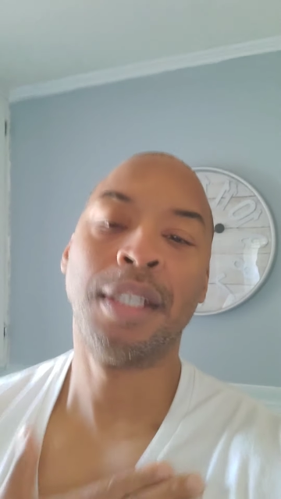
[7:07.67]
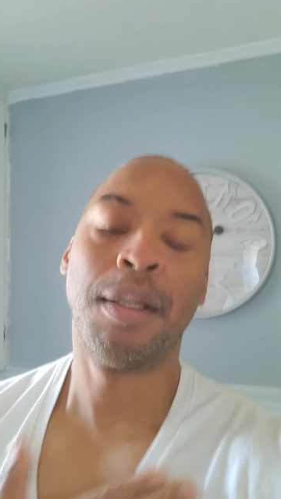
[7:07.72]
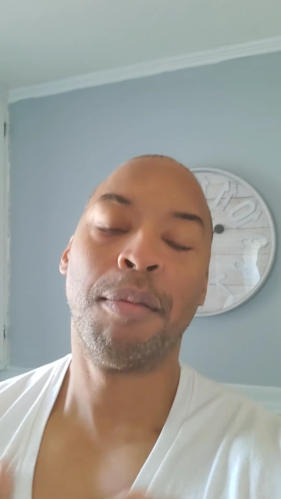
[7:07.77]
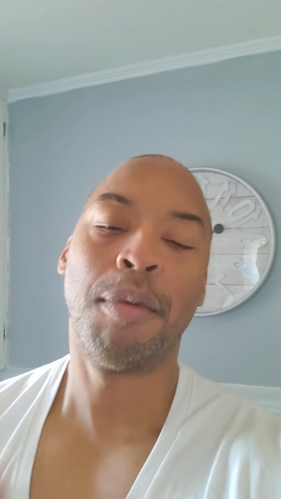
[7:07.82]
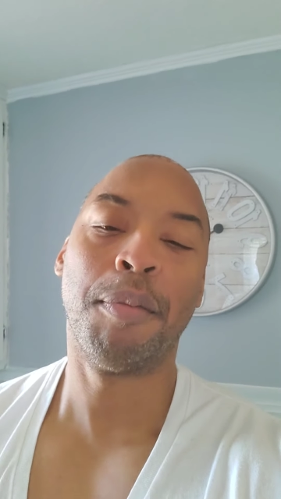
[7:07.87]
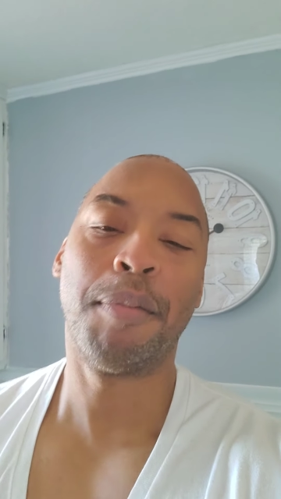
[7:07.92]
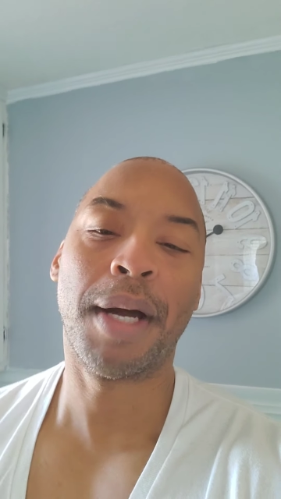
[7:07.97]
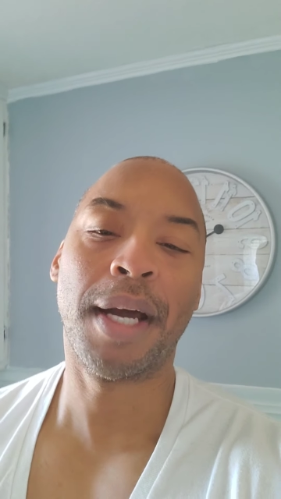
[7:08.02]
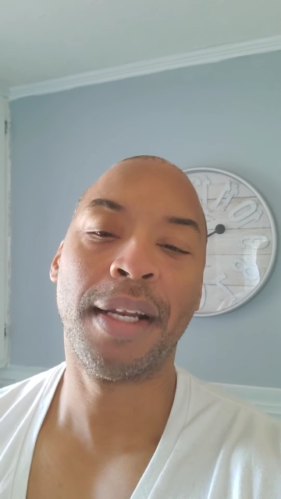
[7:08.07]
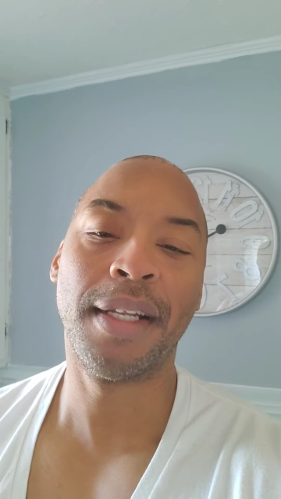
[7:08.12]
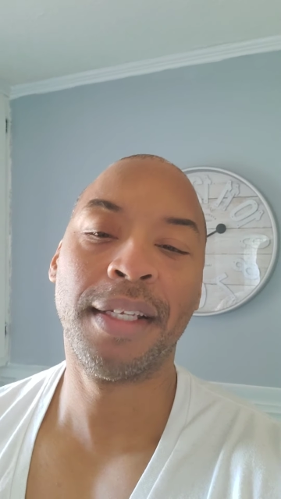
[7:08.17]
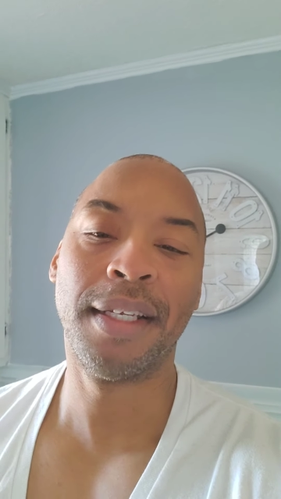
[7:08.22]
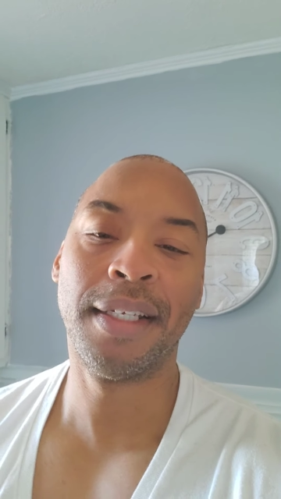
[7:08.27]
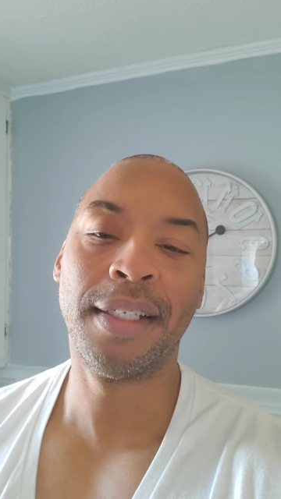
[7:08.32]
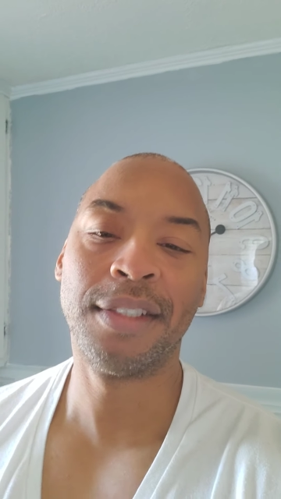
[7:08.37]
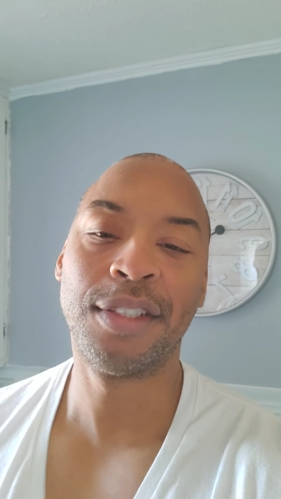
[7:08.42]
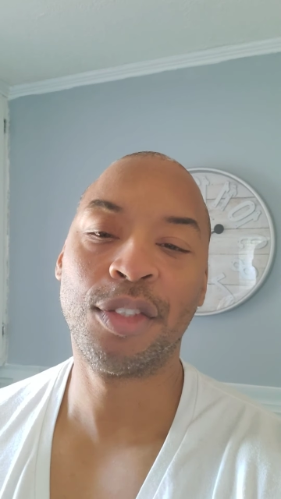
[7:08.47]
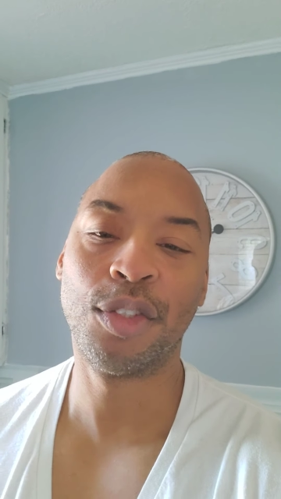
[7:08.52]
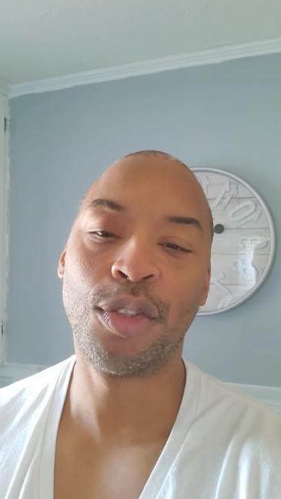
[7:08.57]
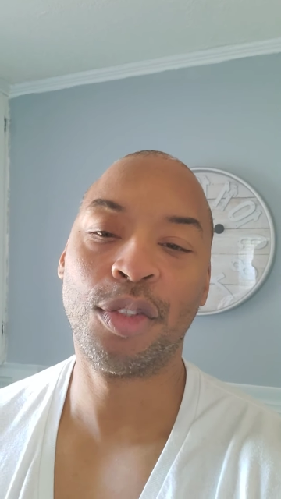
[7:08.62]
My body
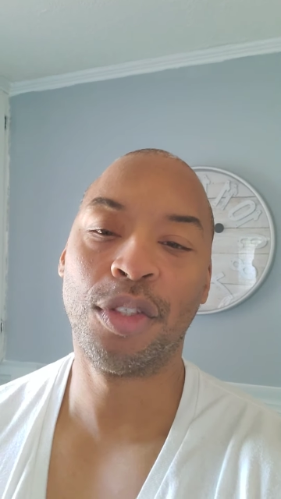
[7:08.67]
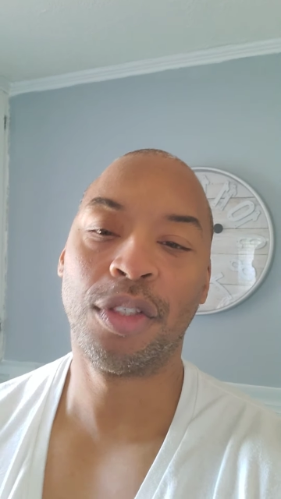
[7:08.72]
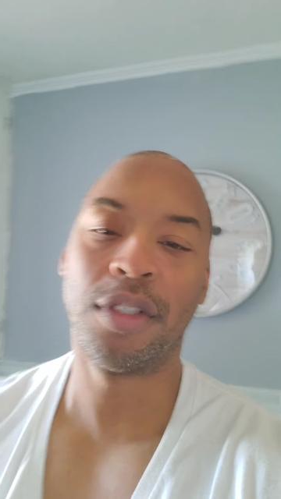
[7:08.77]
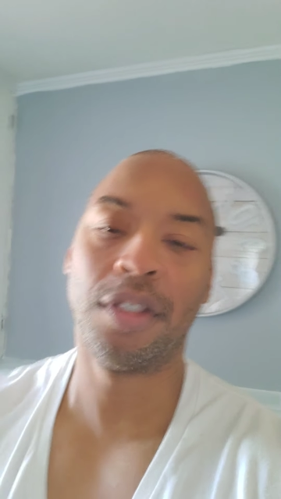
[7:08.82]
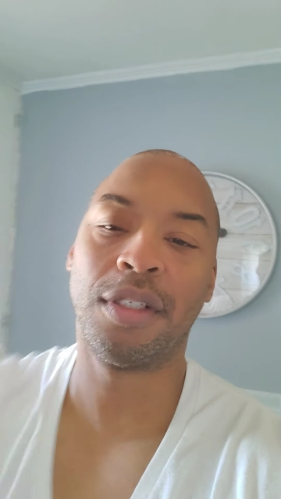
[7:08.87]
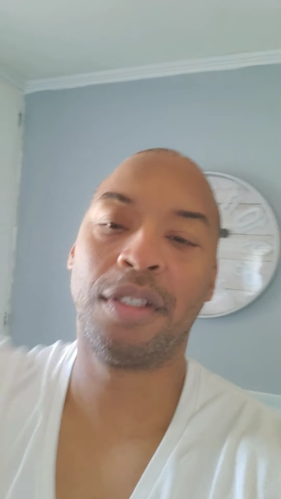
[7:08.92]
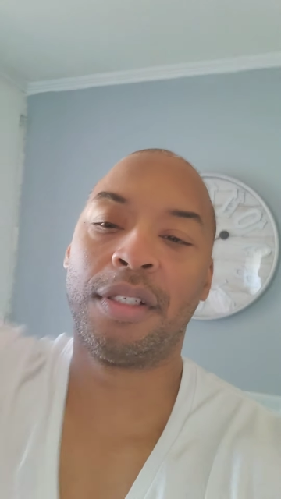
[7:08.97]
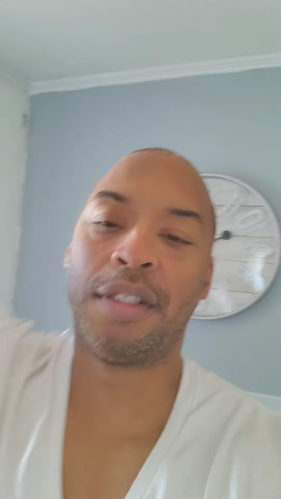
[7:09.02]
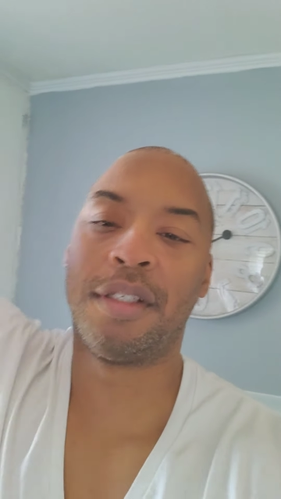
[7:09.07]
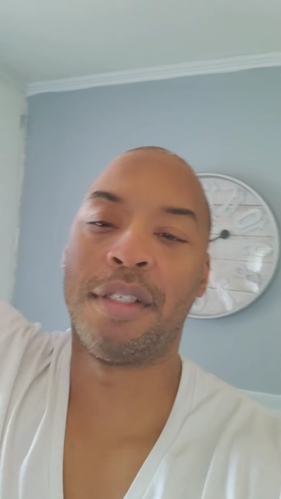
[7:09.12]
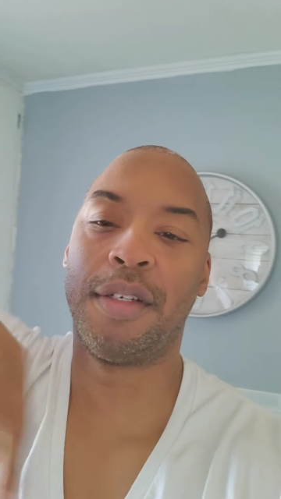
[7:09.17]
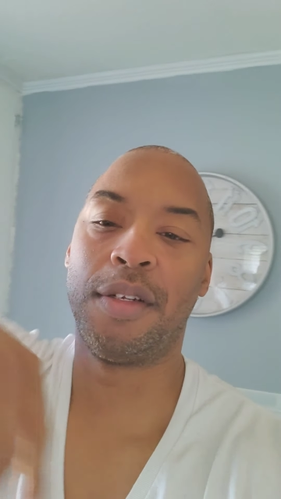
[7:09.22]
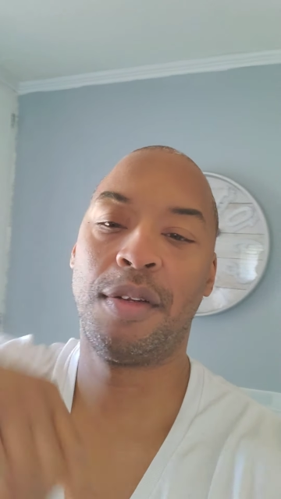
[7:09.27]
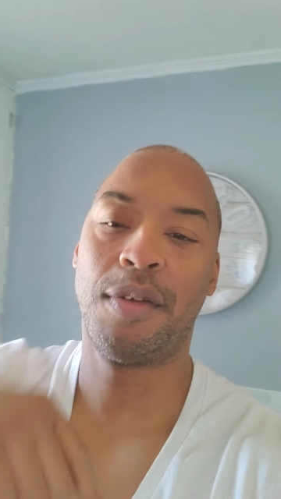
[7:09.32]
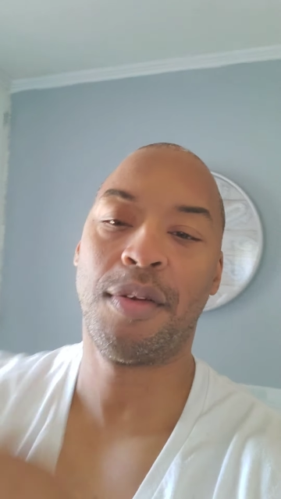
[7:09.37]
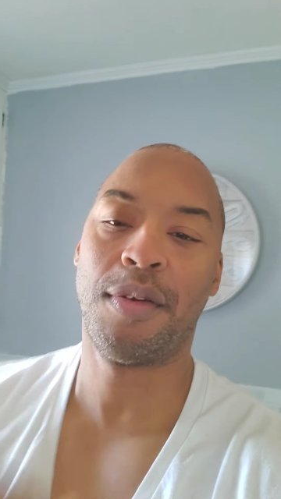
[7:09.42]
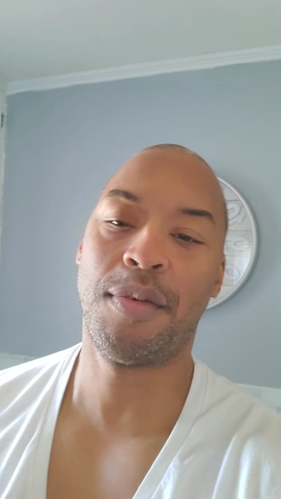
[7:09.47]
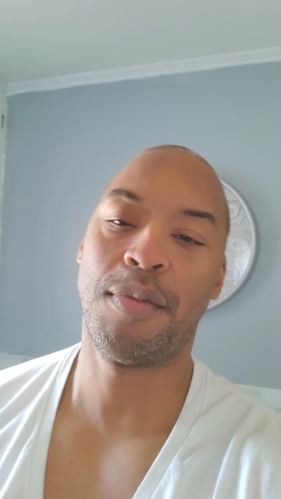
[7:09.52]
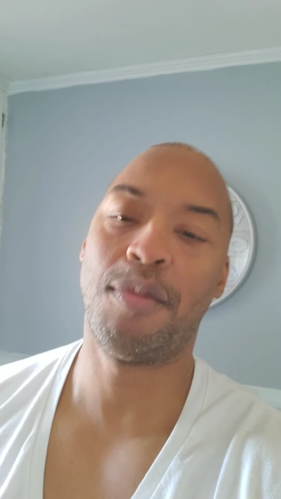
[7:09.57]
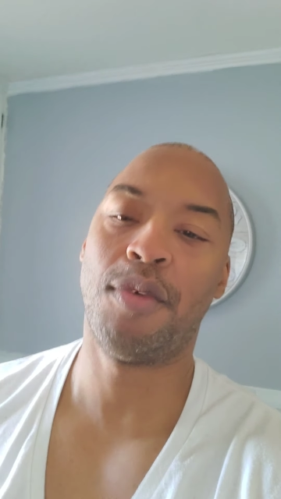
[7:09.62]
ain't sore.
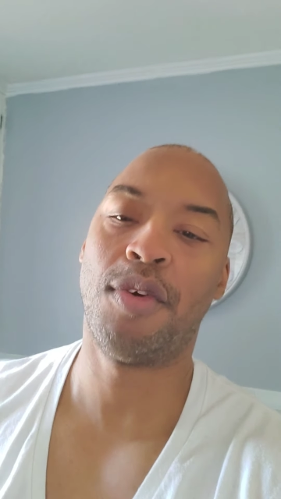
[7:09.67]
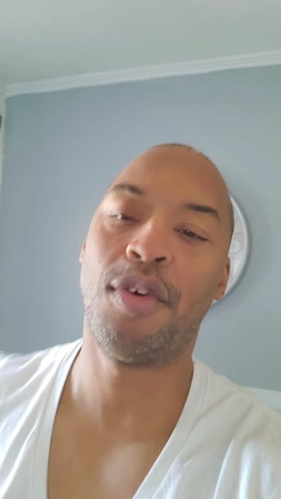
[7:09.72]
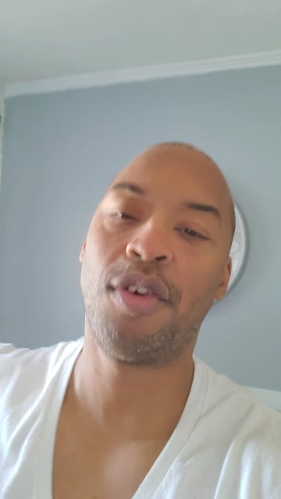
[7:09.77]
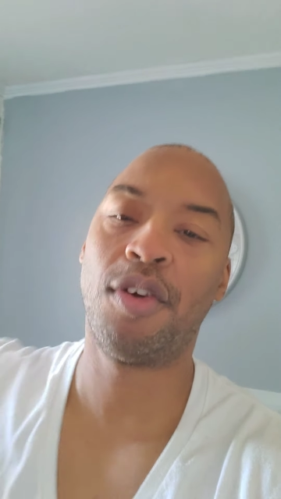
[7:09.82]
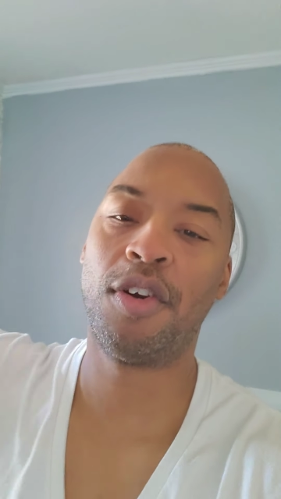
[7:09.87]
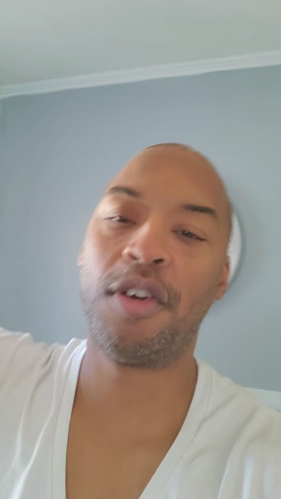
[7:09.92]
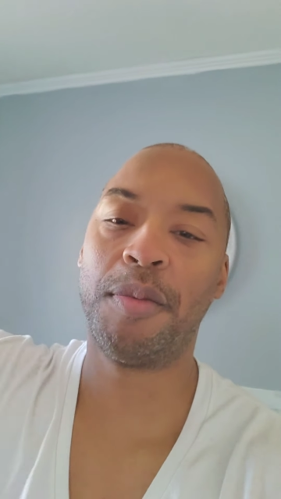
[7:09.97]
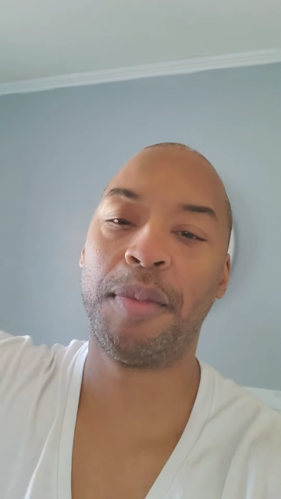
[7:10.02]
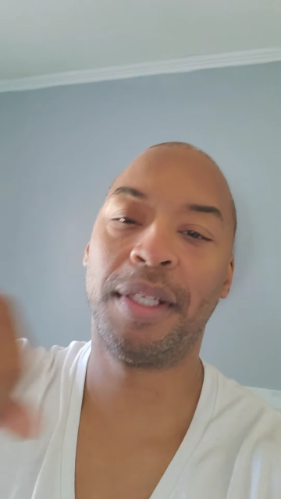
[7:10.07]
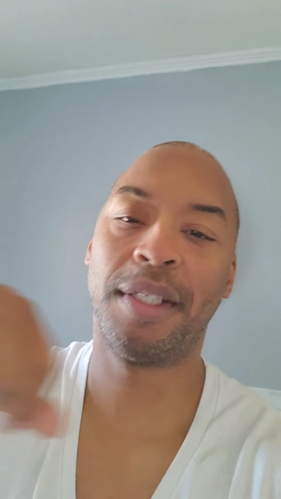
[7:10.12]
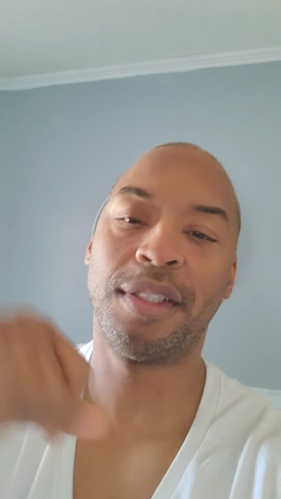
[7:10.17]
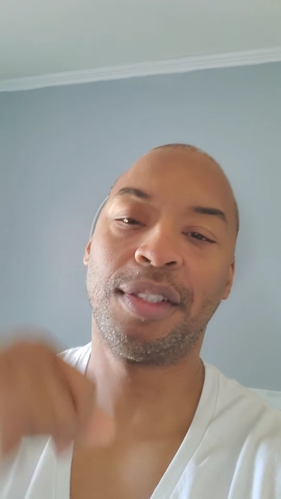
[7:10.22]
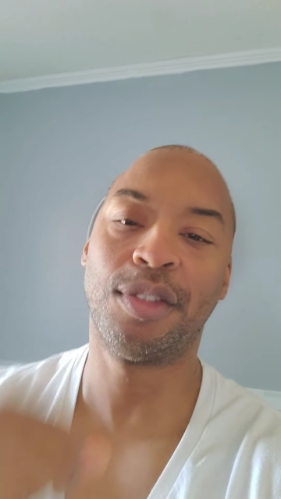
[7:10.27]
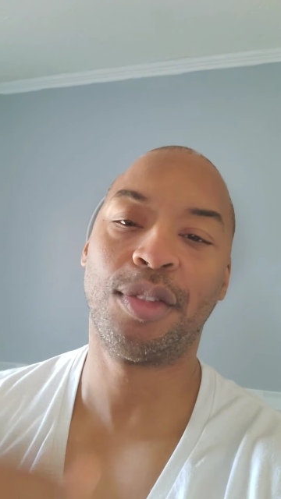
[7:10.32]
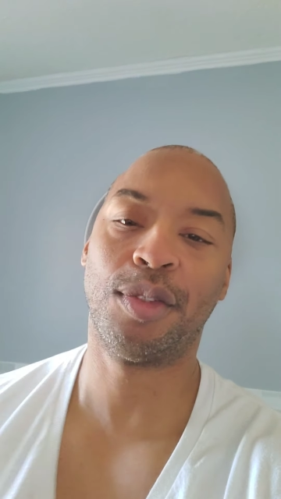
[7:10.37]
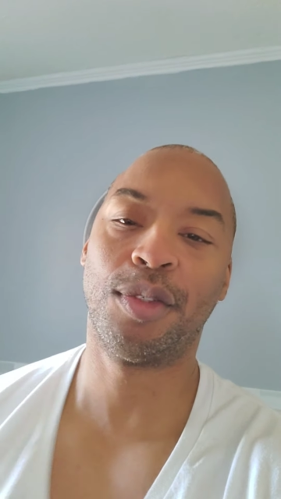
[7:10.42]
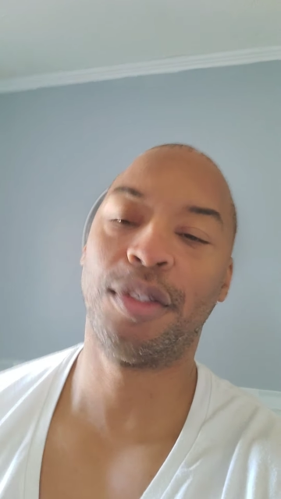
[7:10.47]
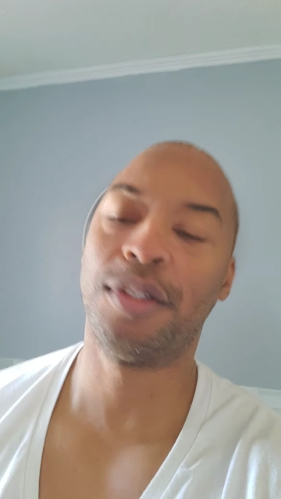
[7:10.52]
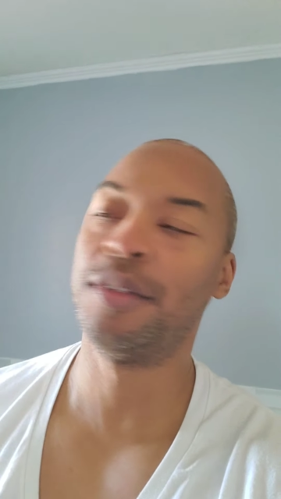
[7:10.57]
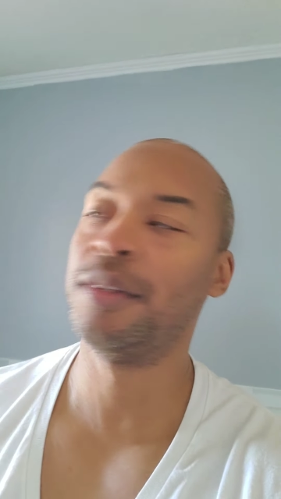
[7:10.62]
My arm ain't
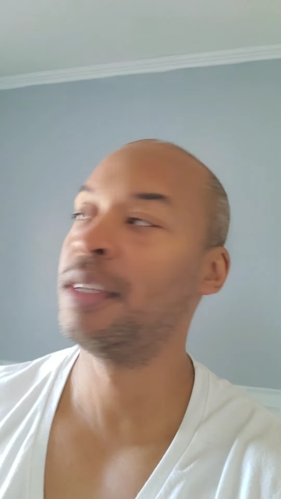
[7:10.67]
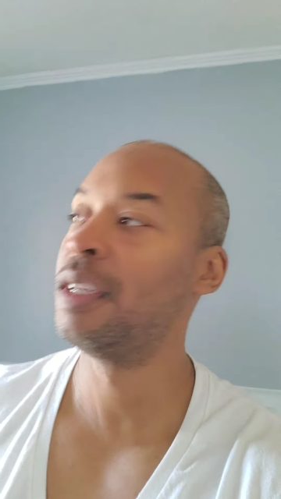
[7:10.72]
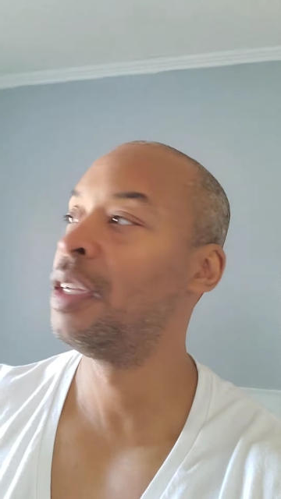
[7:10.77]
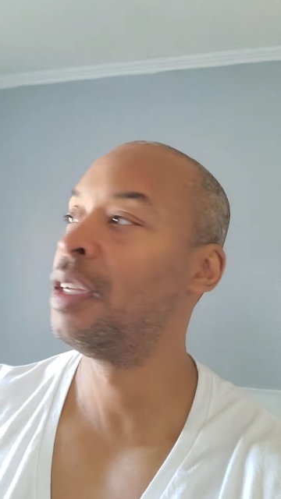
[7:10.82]
sore.